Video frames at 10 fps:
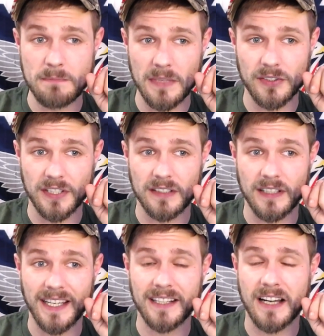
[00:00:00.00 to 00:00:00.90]
million
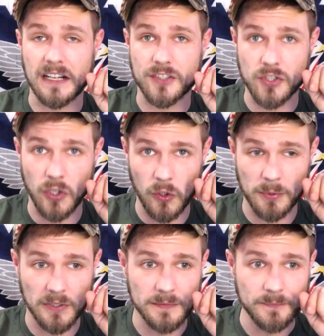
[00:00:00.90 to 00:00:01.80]
in
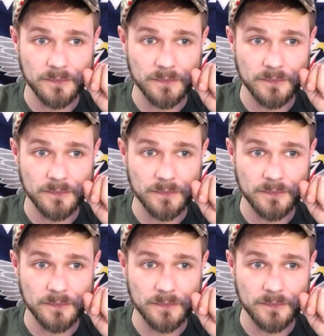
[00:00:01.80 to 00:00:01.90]
October